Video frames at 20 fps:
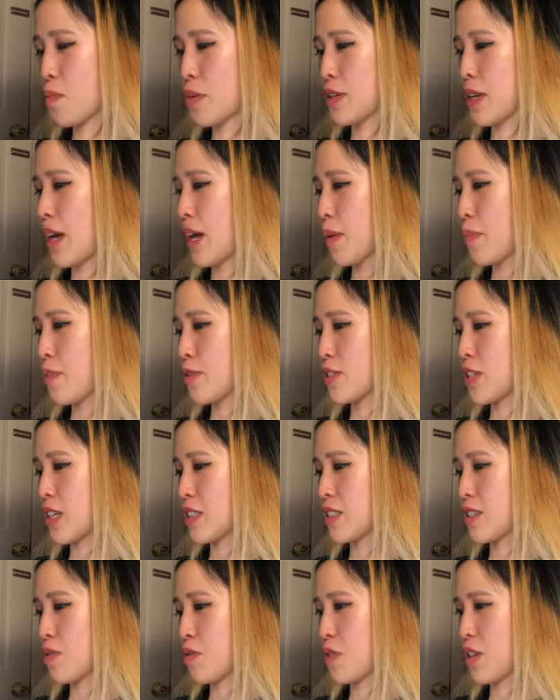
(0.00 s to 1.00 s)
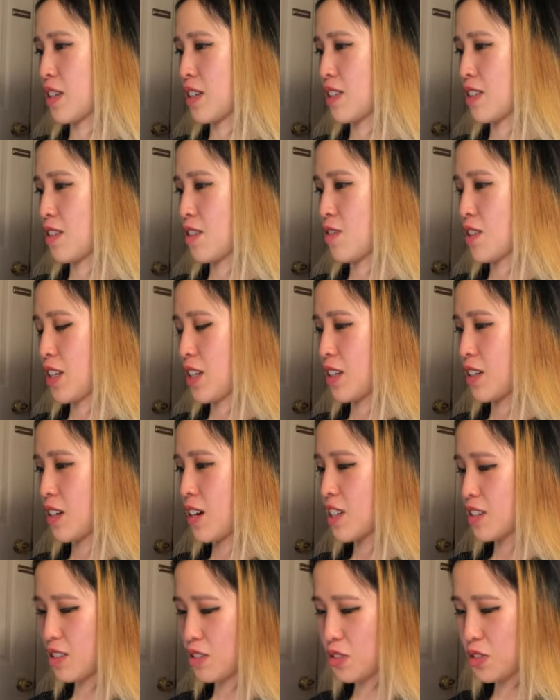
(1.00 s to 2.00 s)
eye protector things that are like
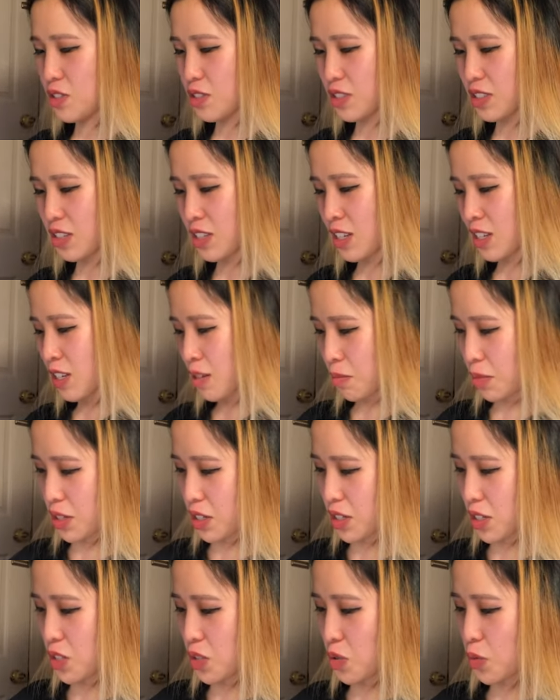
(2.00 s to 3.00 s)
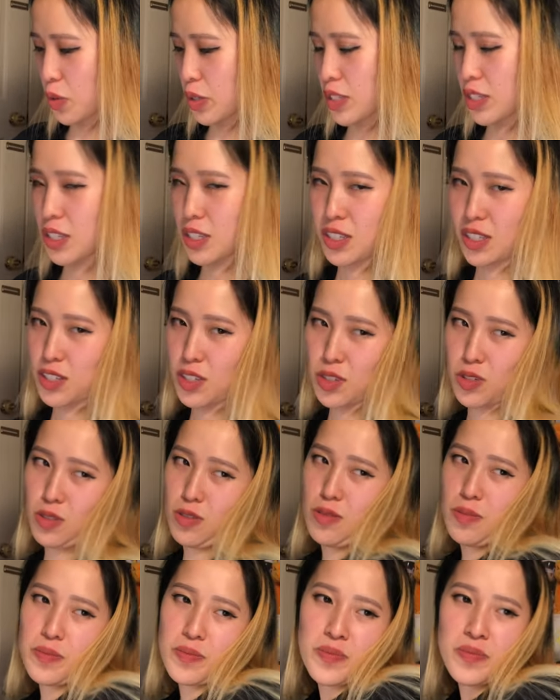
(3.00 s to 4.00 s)
goggles because it's always in a
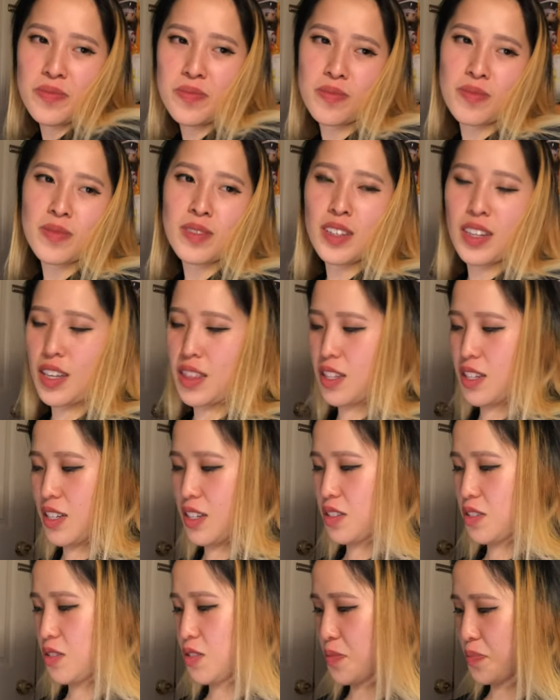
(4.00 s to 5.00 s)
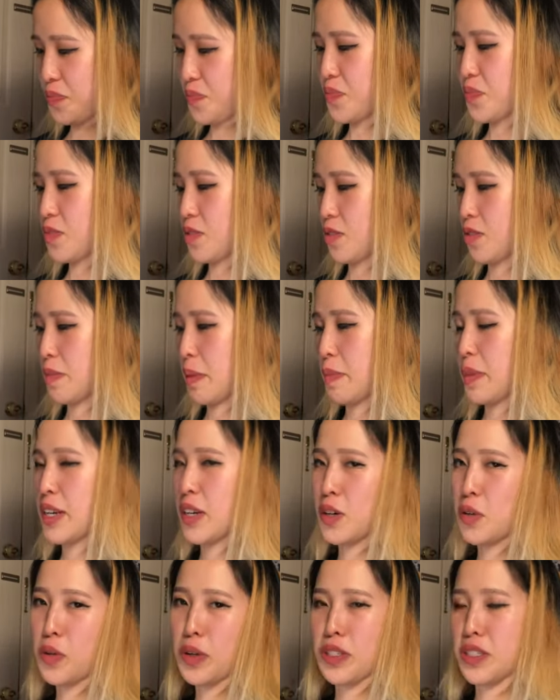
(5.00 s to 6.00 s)
sandstorm in the desert. Well, maybe not
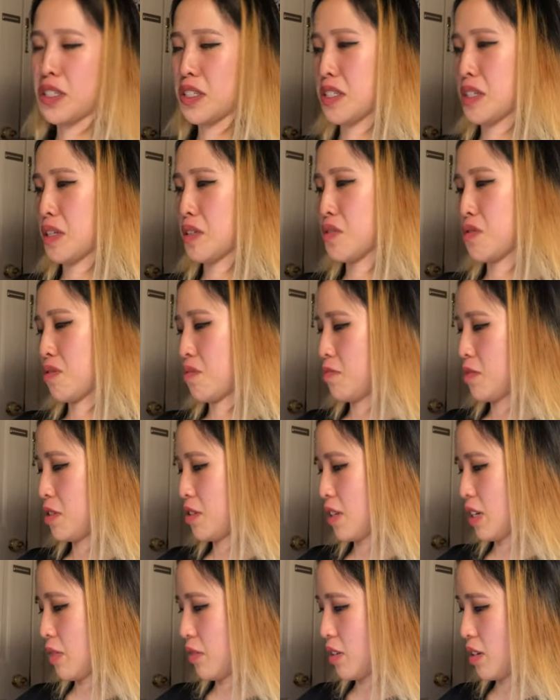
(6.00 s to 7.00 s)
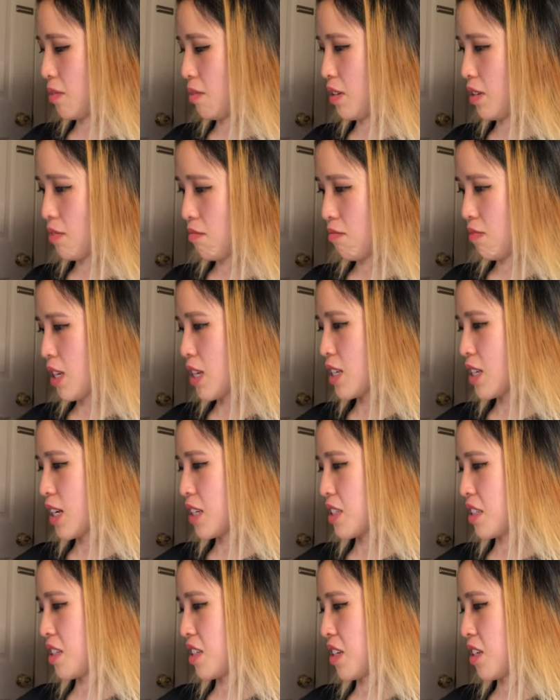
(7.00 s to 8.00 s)
always in a sandstorm, but you get what I mean. In case
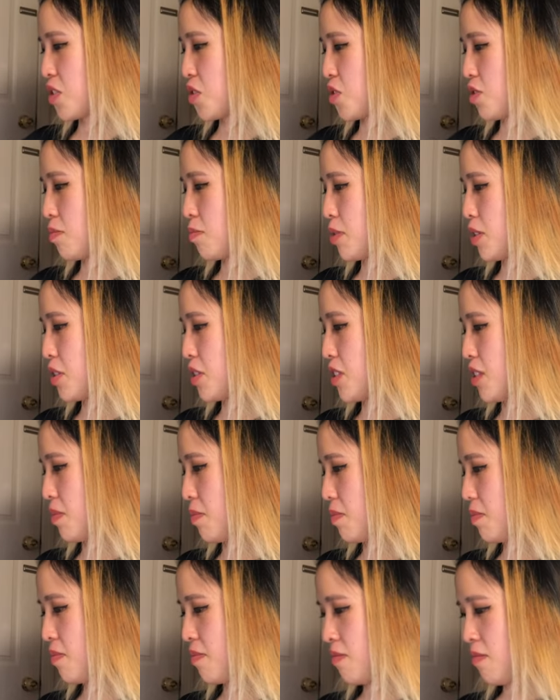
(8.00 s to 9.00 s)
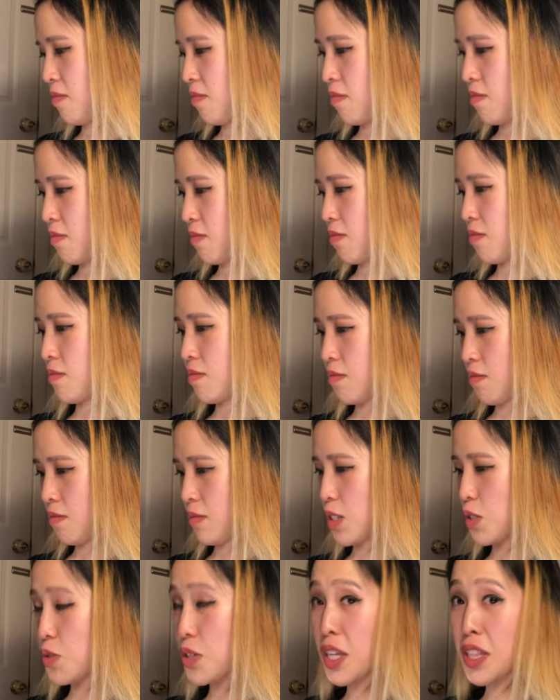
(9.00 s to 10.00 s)
a sandstorm builds up.
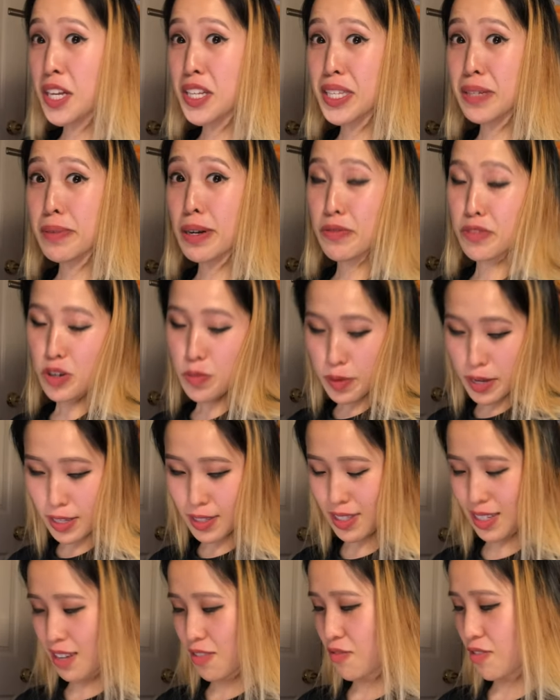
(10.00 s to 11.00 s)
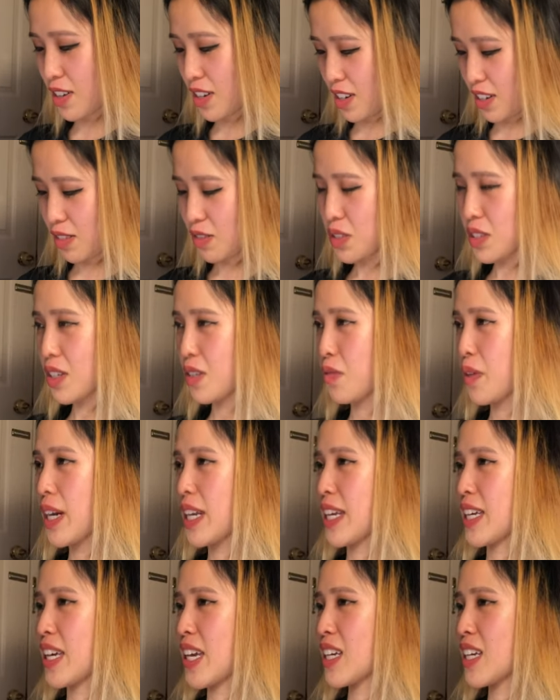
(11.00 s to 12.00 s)
That's what I liked about Ruby and Sapphire. I was like, wait,
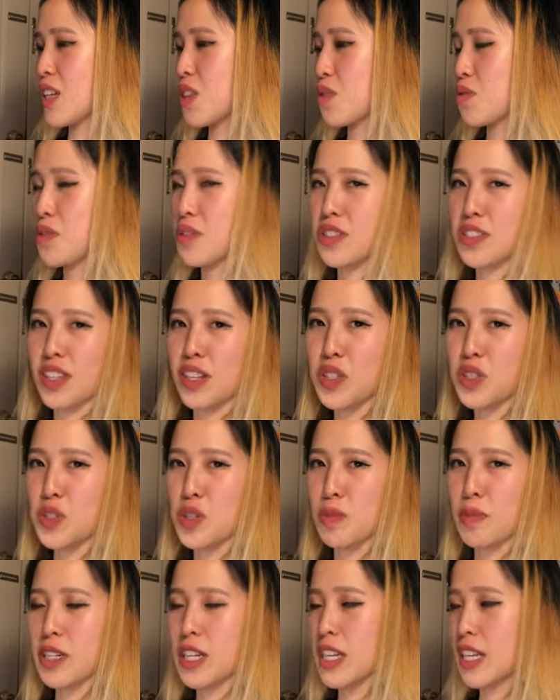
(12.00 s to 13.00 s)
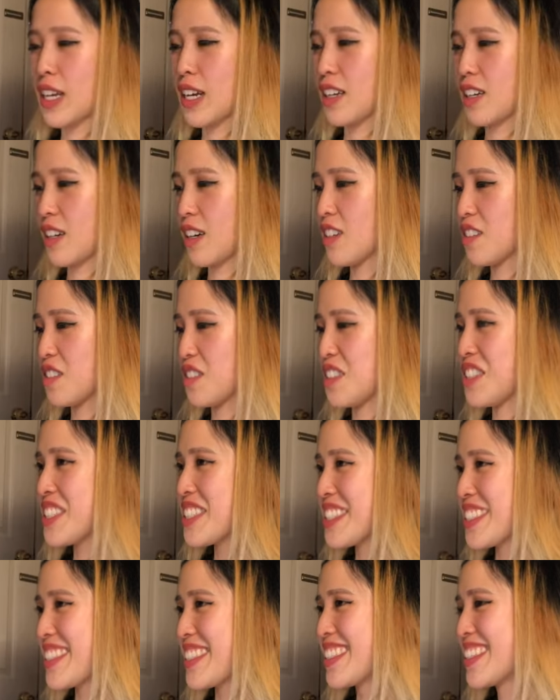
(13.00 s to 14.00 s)
I can't get through this sandstorm. I need to get
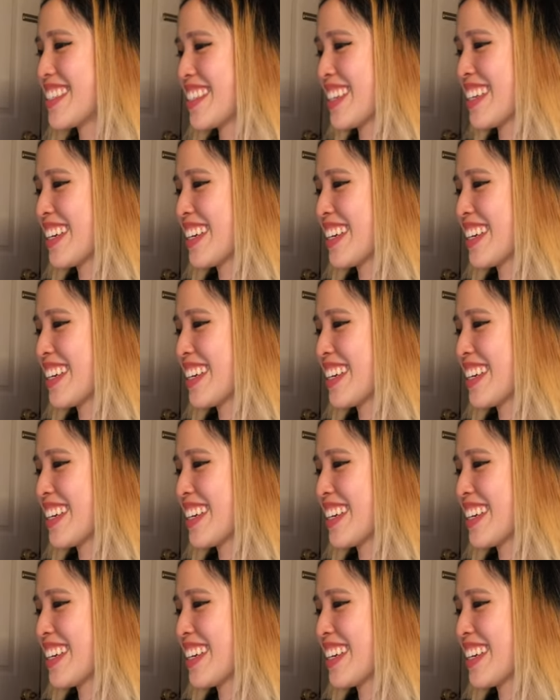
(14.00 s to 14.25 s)
goggles. I